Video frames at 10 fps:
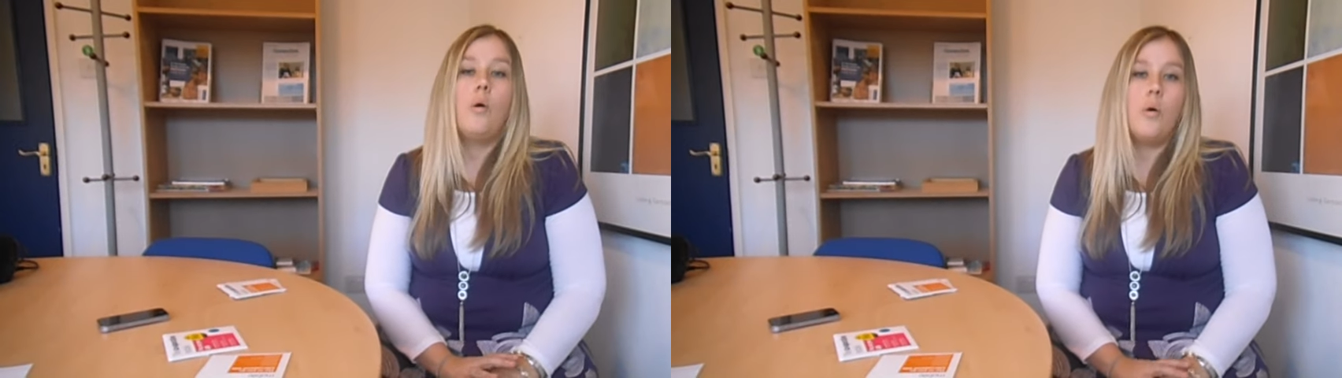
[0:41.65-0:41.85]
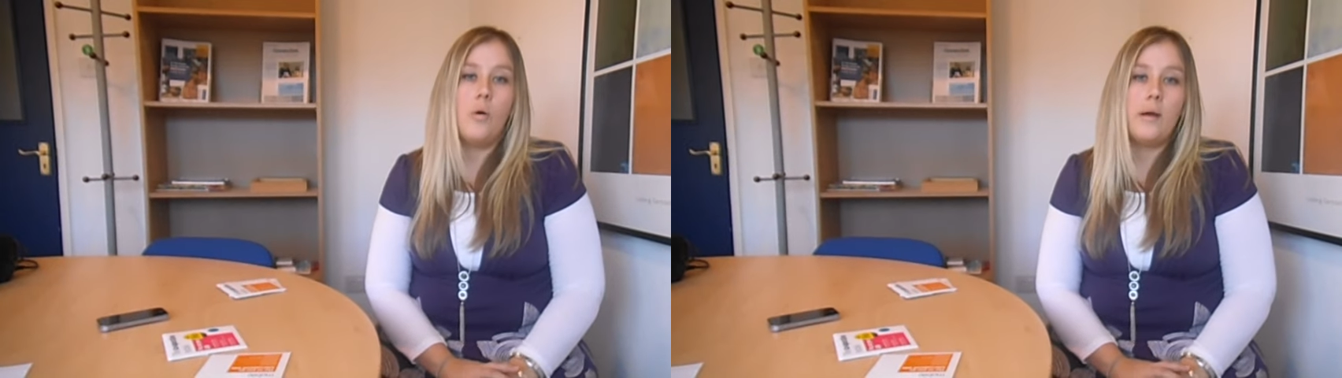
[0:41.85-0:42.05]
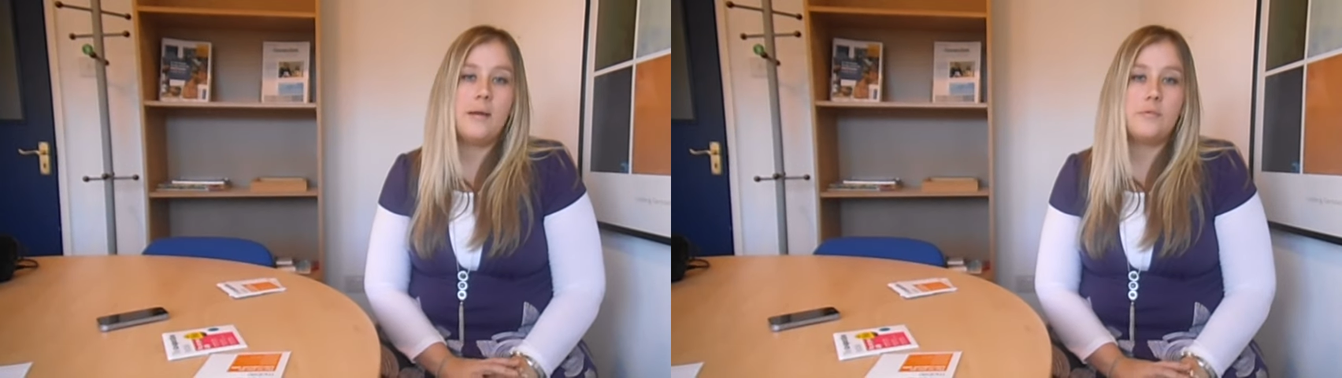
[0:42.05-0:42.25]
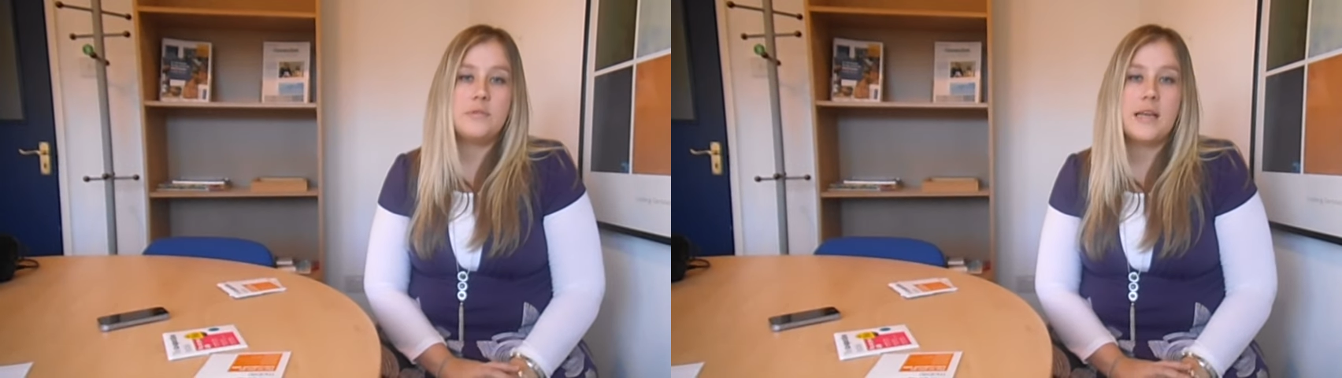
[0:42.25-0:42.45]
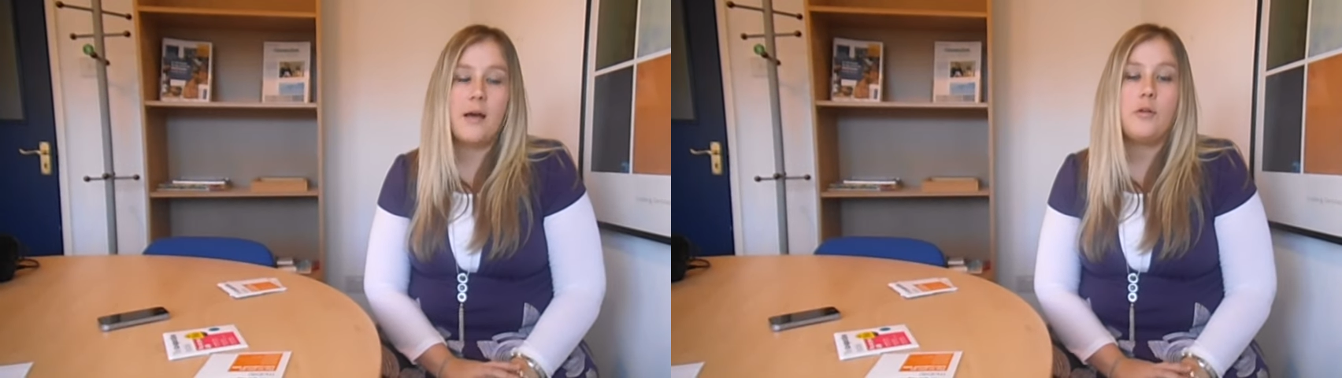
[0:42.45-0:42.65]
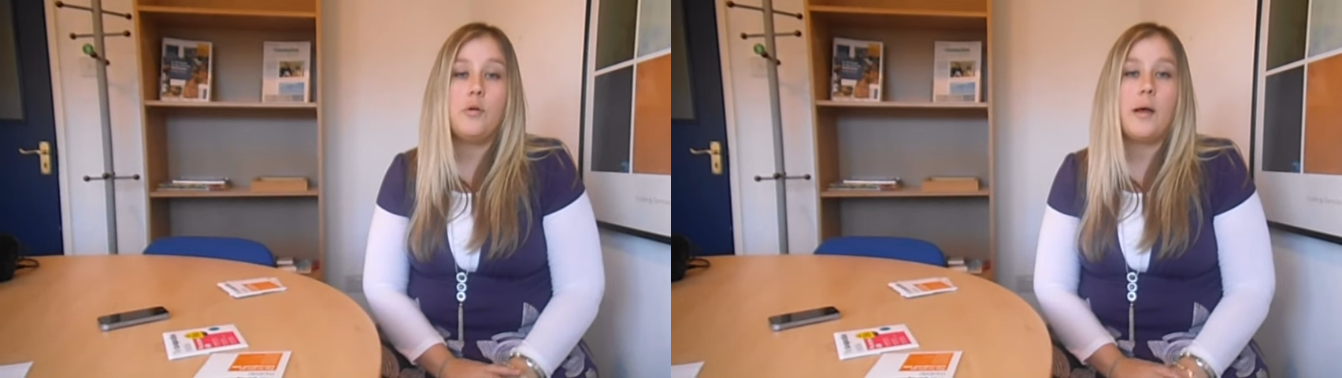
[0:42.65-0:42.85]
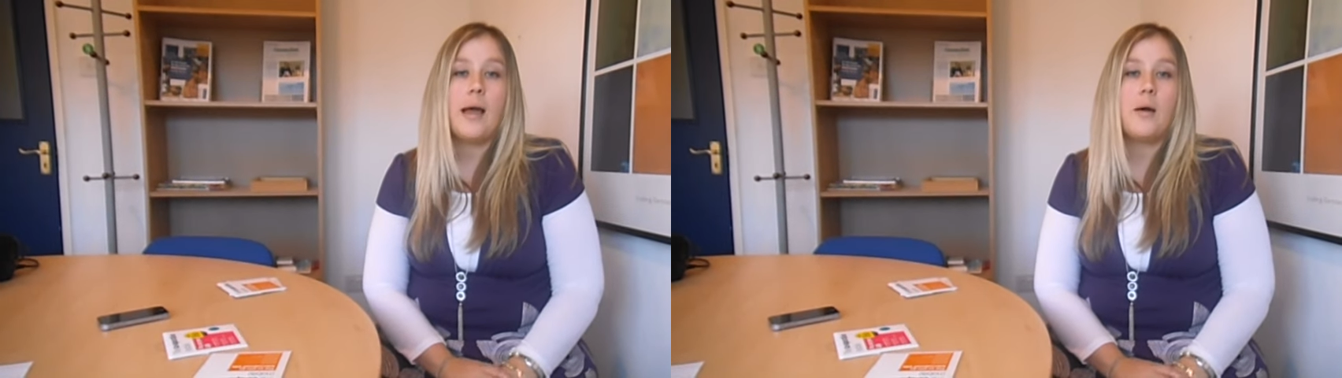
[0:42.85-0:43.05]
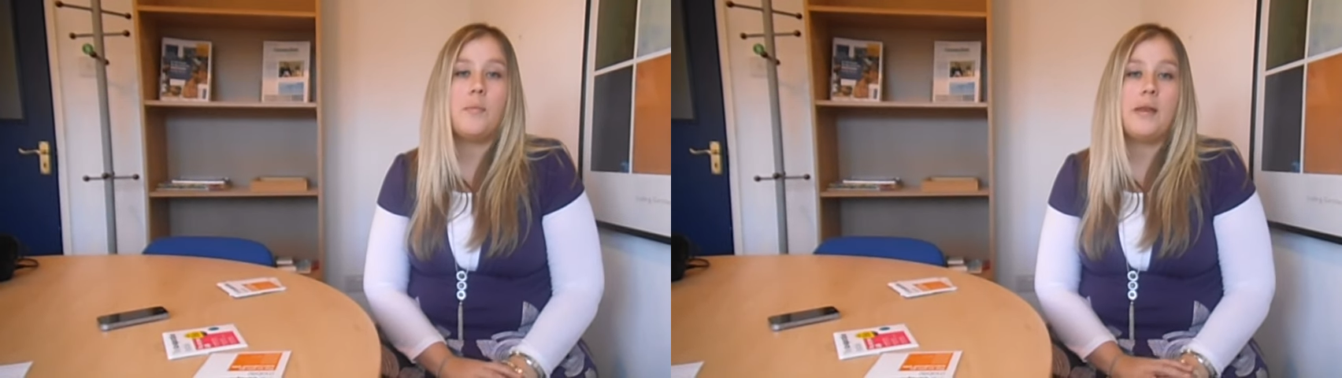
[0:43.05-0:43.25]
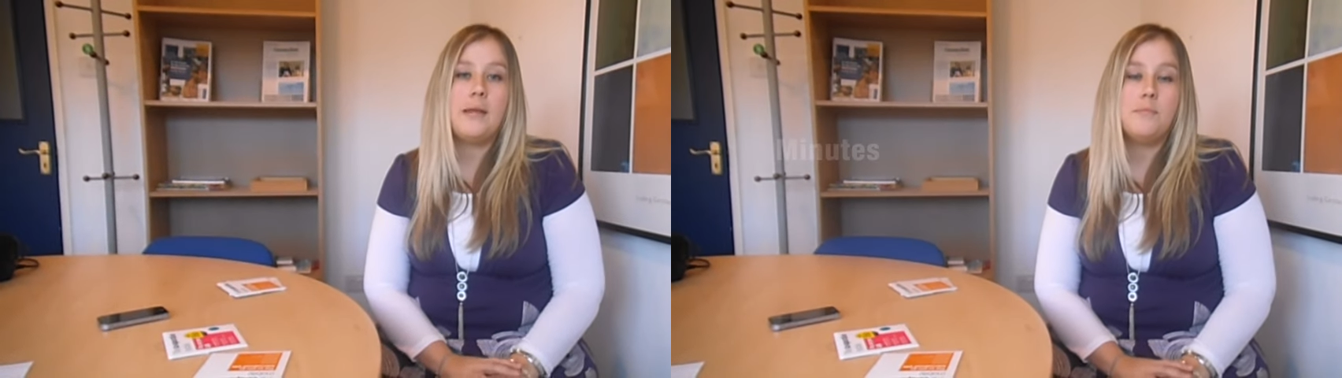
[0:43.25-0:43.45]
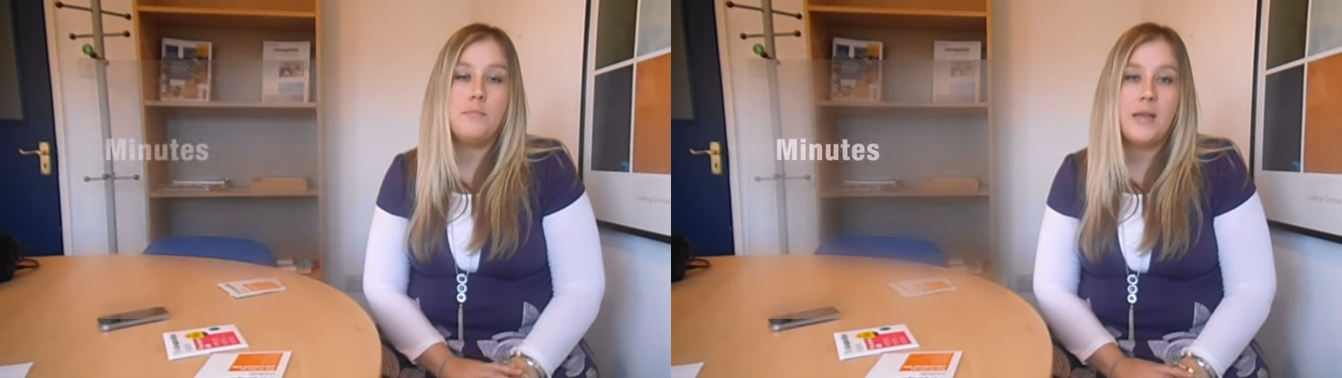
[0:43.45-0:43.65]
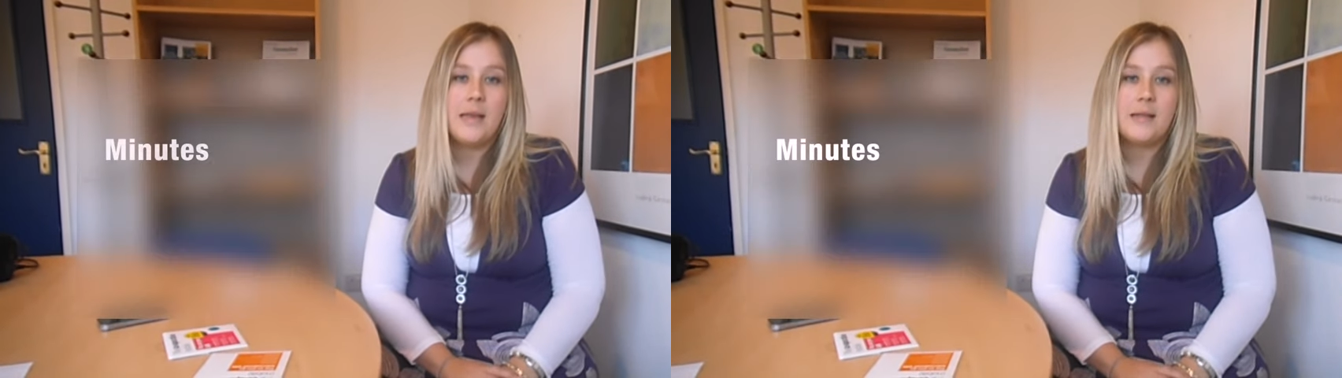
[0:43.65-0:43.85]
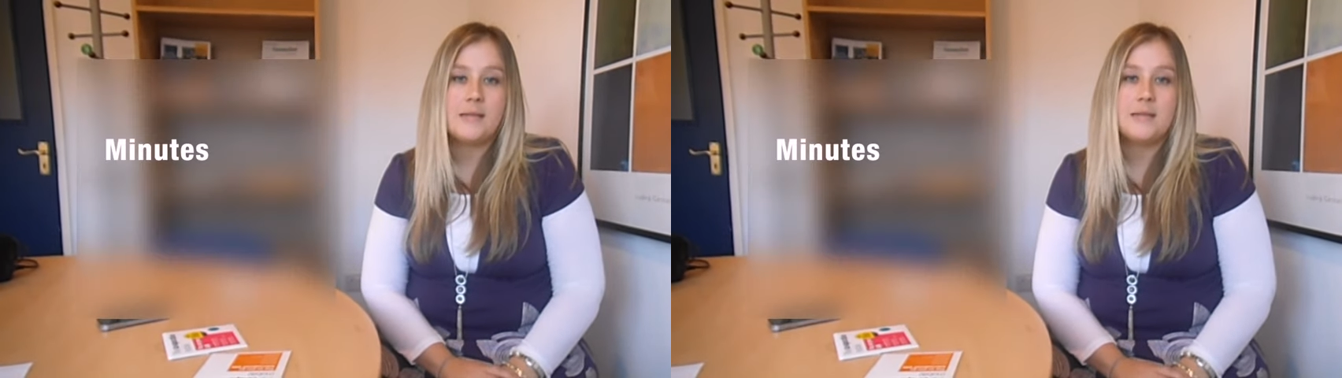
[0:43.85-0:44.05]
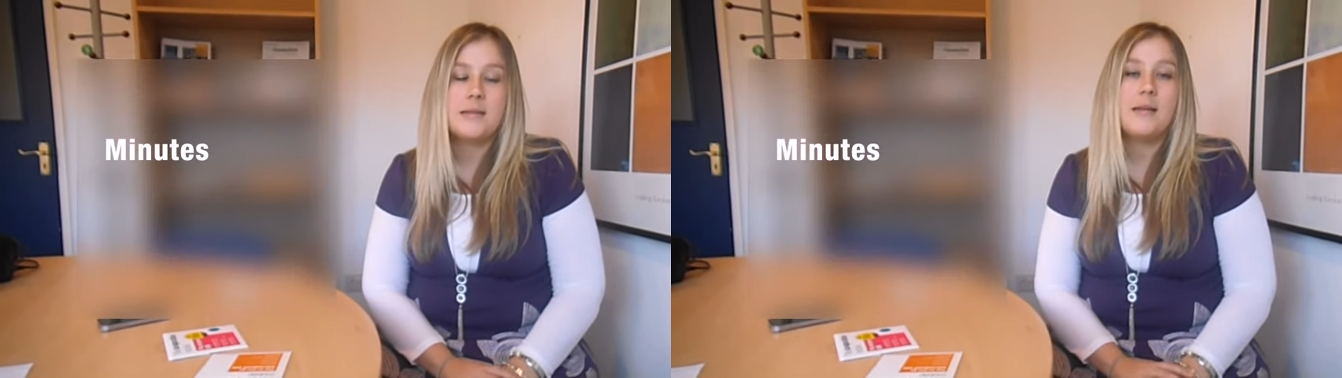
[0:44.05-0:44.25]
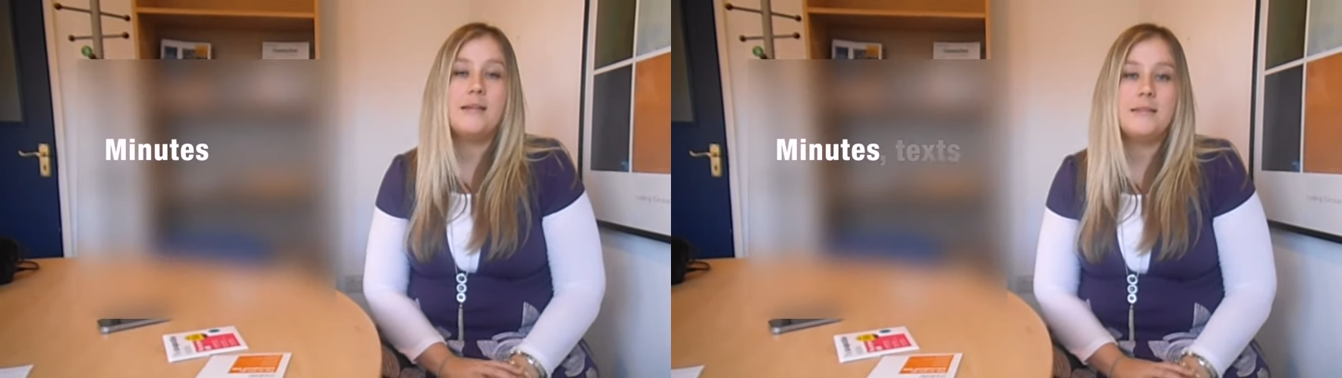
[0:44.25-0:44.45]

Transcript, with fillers: or it will tell you how many minutes,